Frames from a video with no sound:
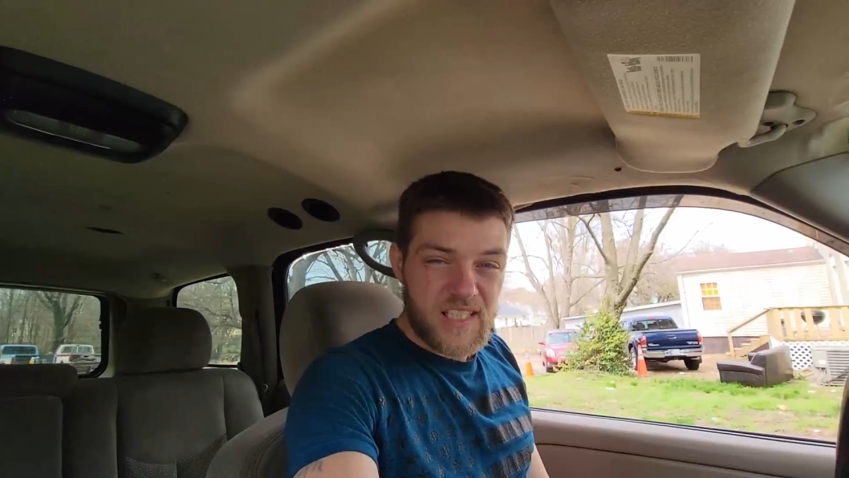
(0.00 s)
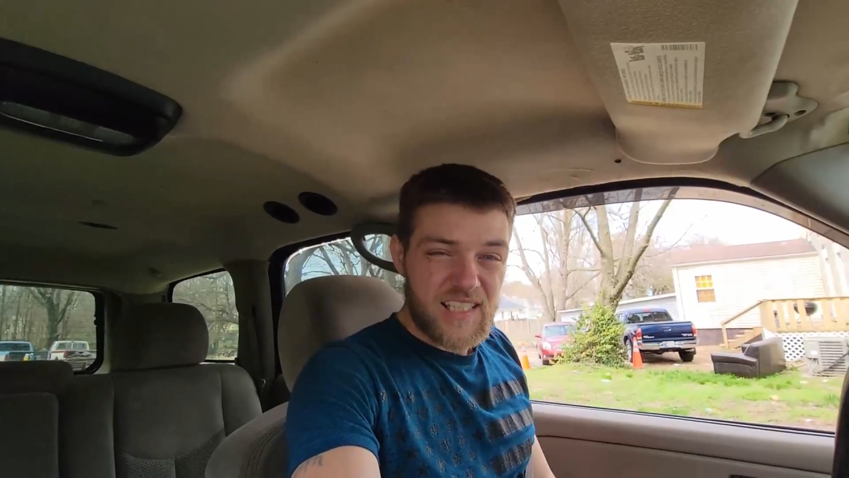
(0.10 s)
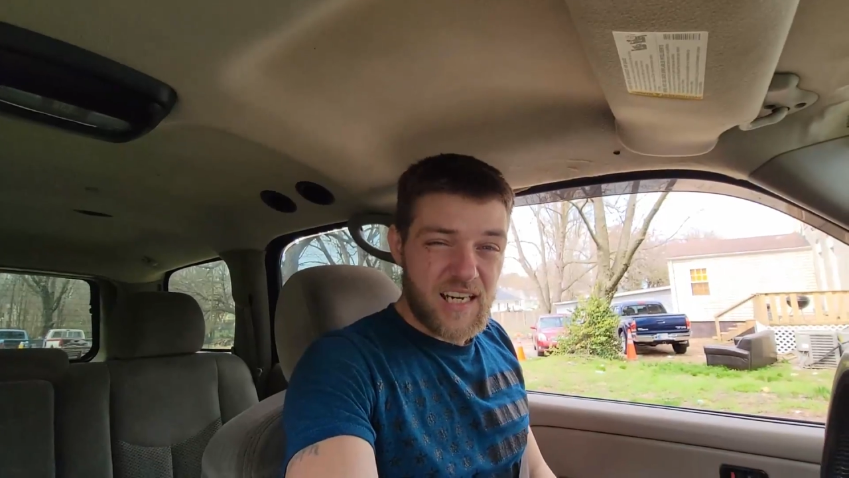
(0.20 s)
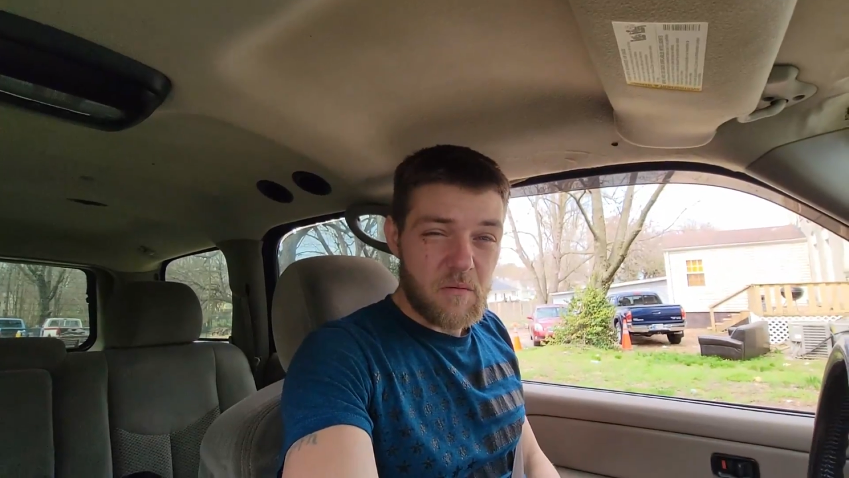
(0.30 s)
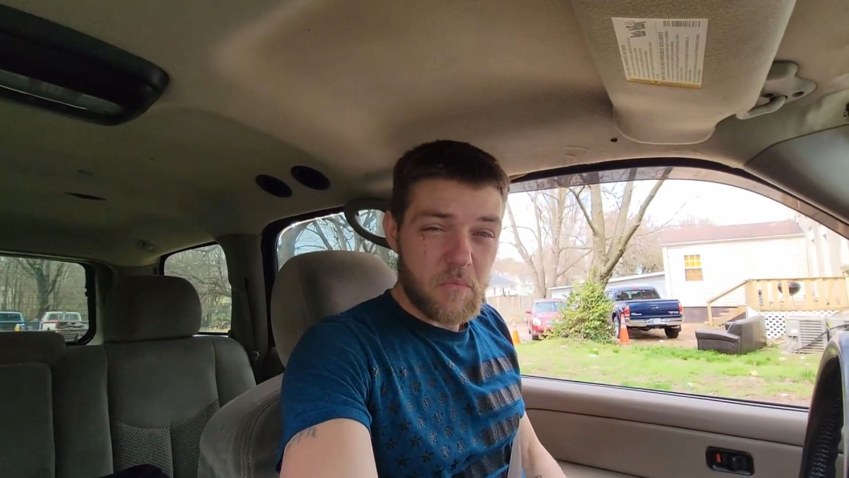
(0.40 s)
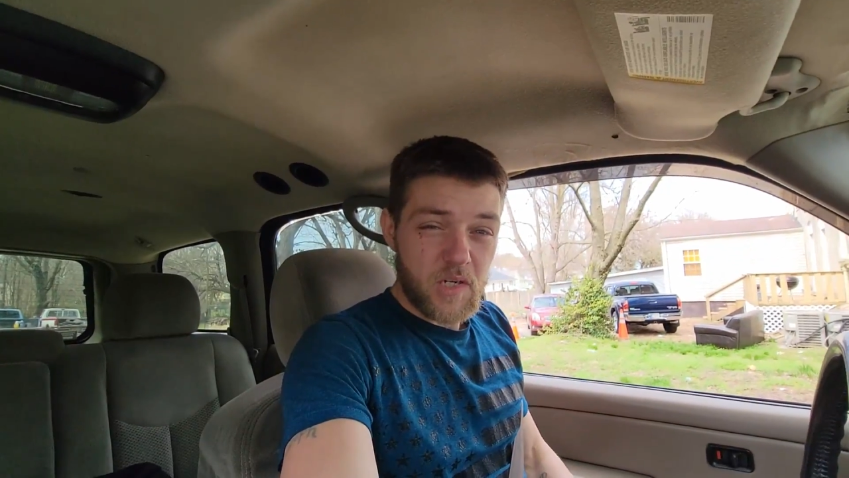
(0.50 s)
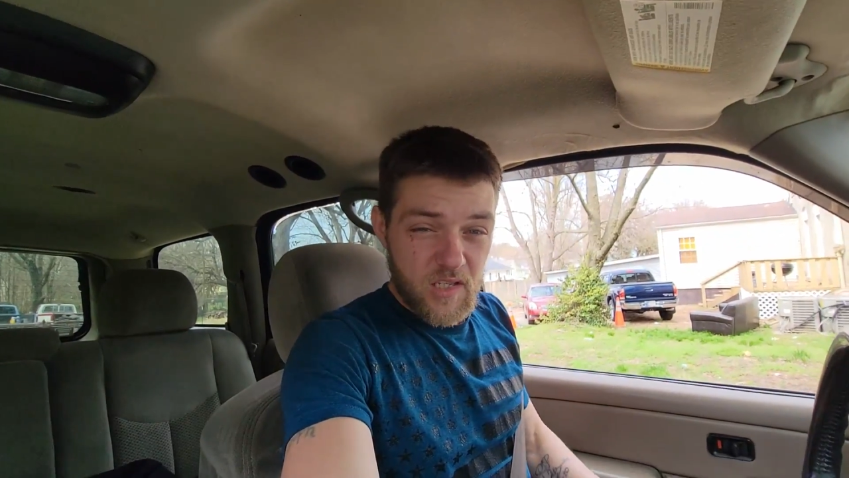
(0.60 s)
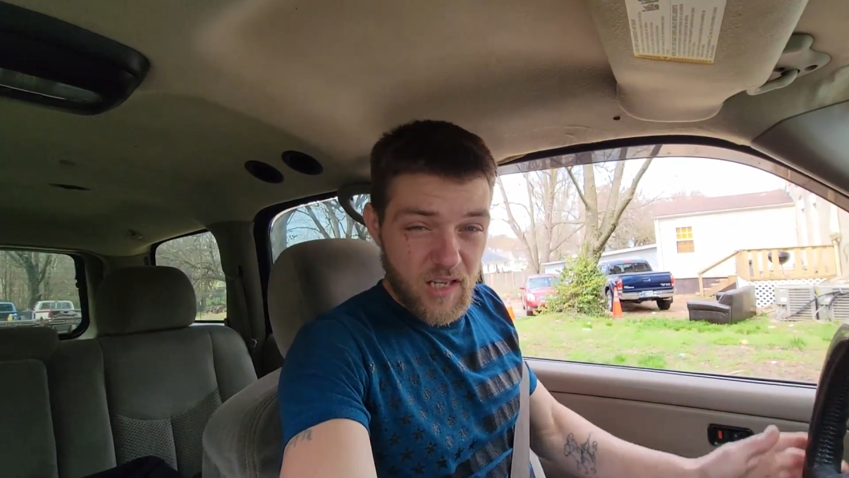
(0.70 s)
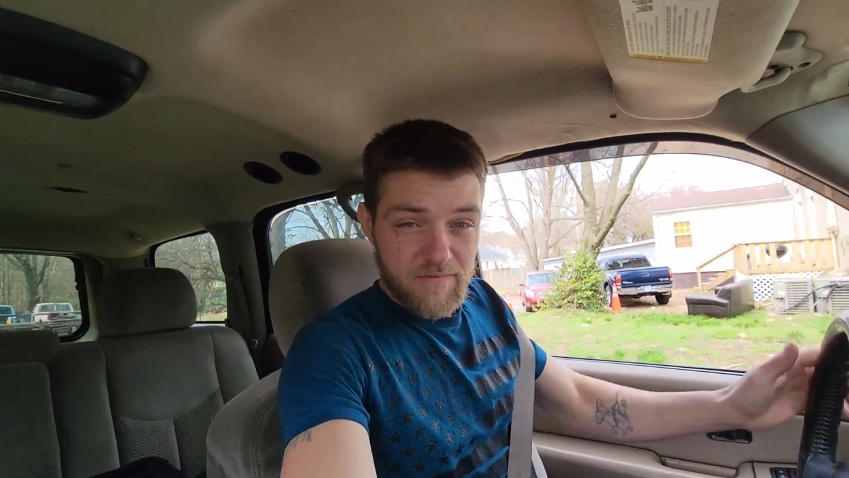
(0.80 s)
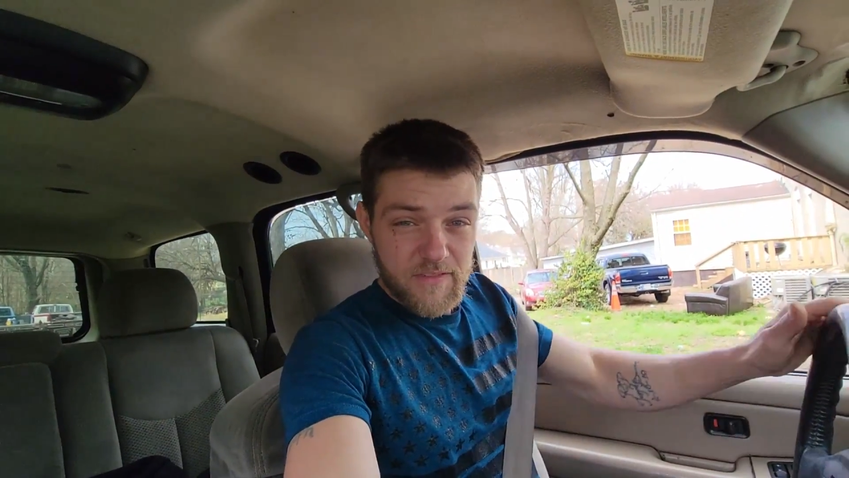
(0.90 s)
Gotta
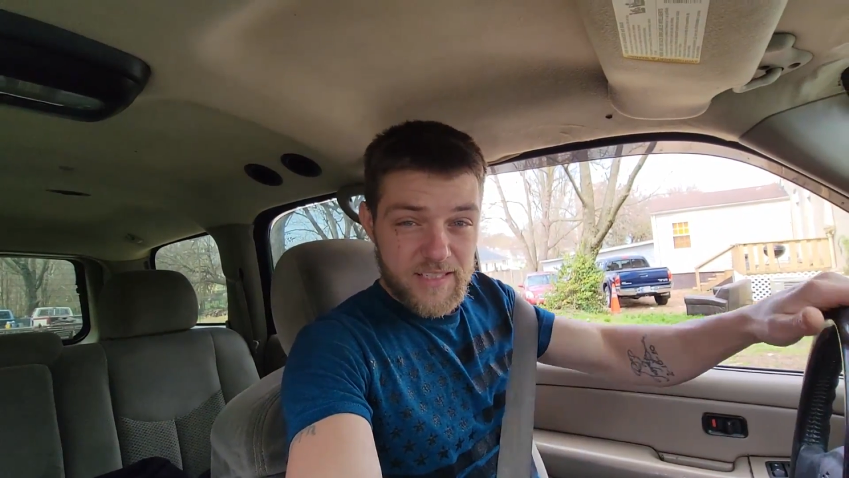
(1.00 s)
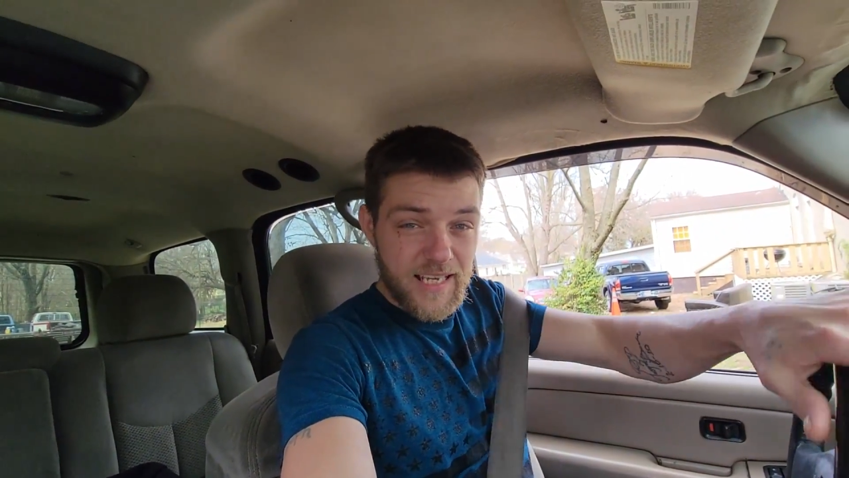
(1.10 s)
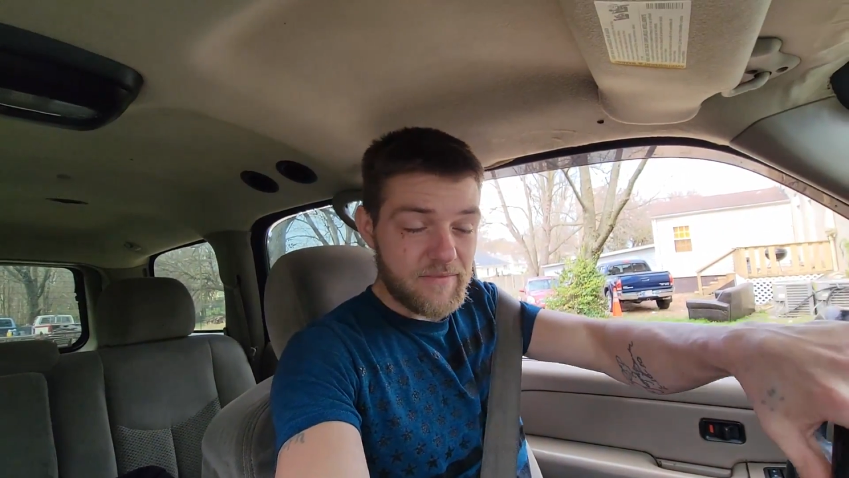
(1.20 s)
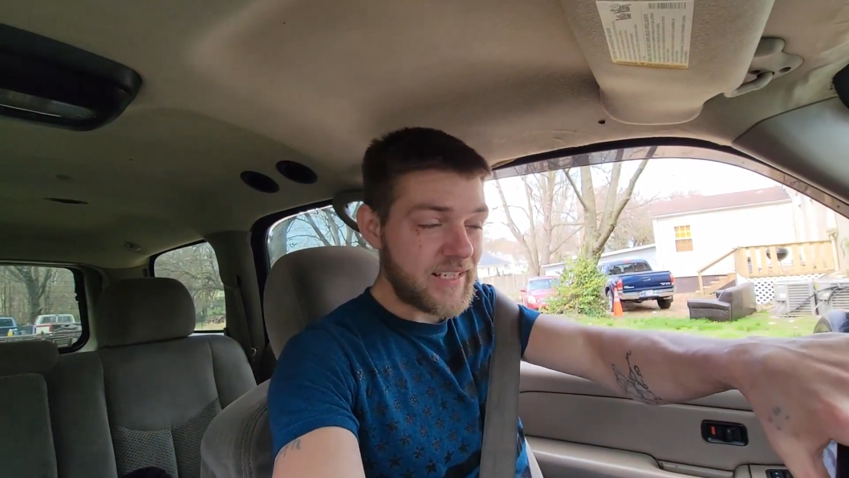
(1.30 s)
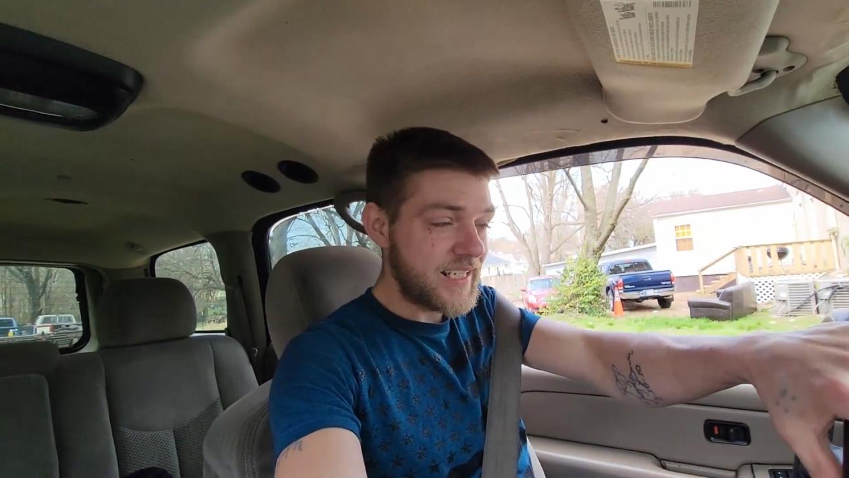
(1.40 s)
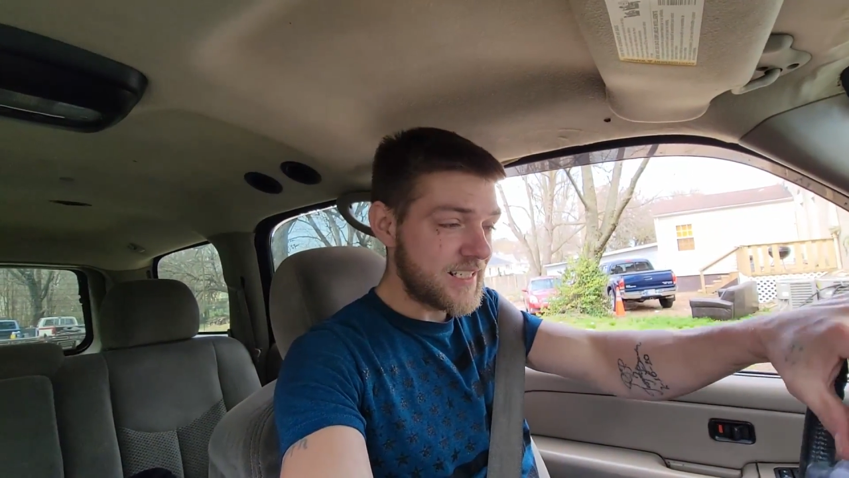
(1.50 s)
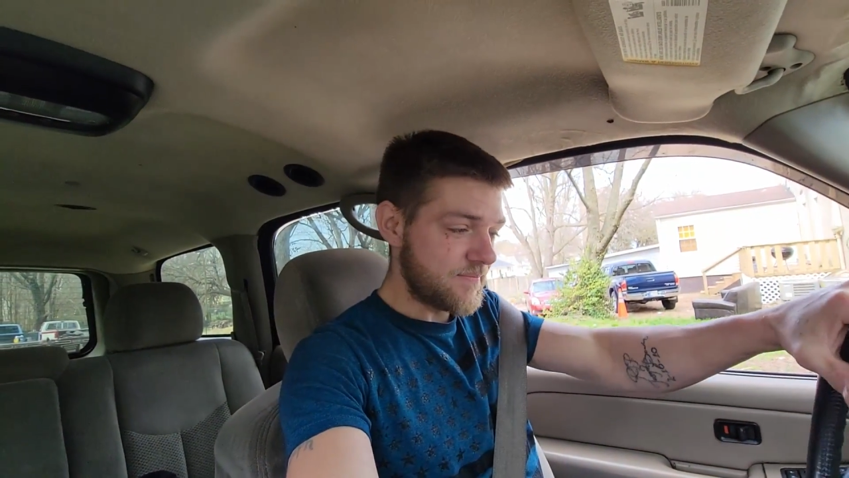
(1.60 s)
buckle up for safety.